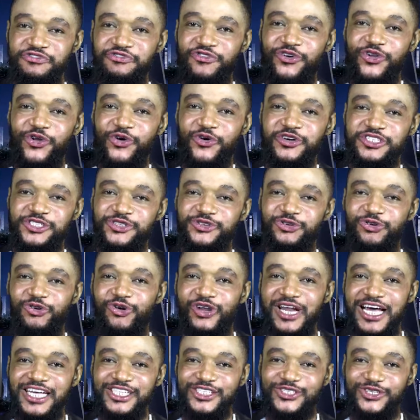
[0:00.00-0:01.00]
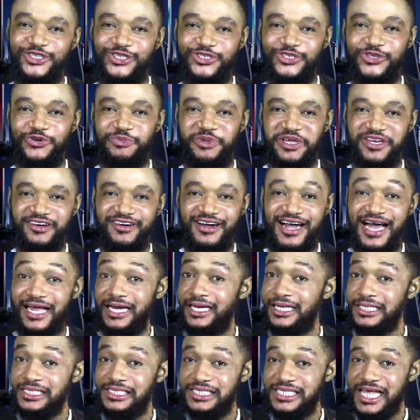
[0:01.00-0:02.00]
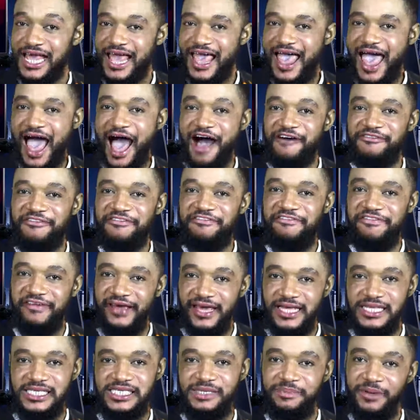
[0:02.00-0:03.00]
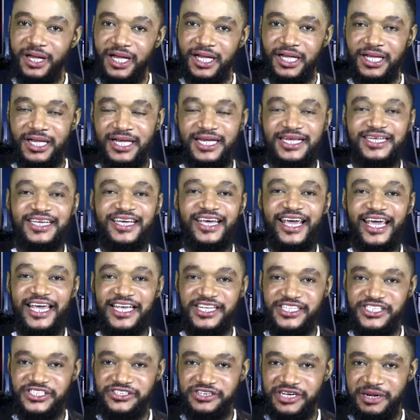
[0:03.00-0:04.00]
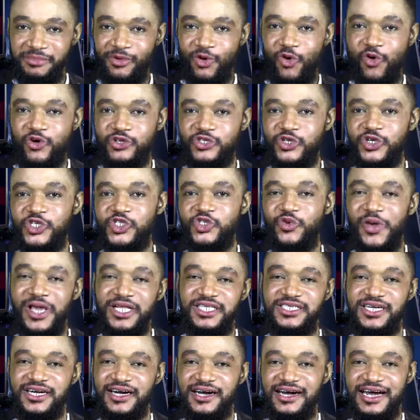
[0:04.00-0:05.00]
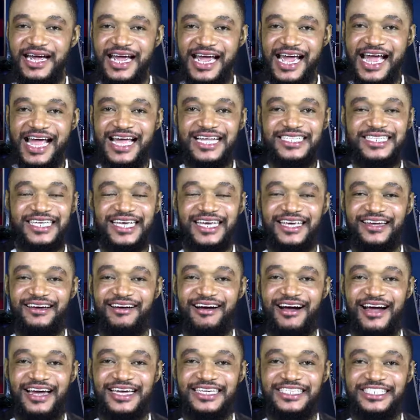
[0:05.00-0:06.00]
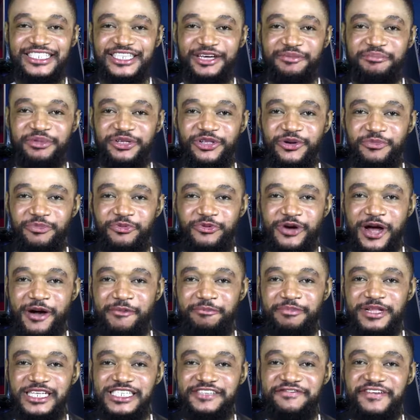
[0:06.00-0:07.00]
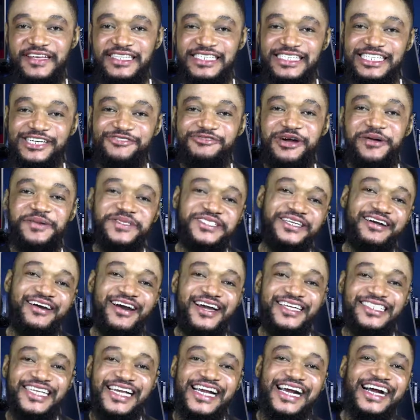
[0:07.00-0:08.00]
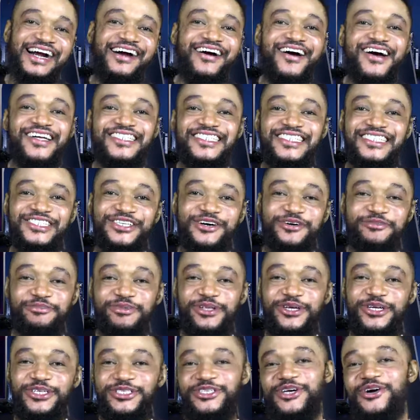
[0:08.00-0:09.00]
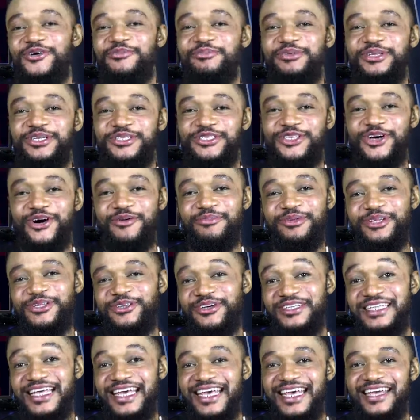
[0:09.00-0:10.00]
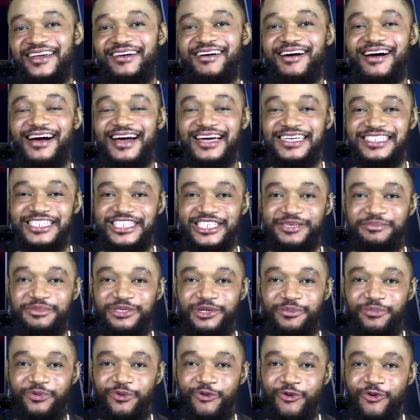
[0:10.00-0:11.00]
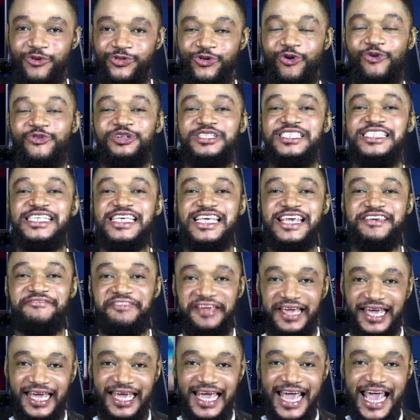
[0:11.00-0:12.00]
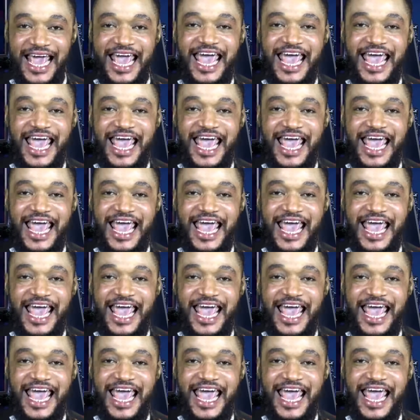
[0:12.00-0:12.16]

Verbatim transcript: to follow us on all our social media handles, our Facebook, Instagram, also Twitter at AIG Media Pro. And please visit our website at www.aigmediapro.tv.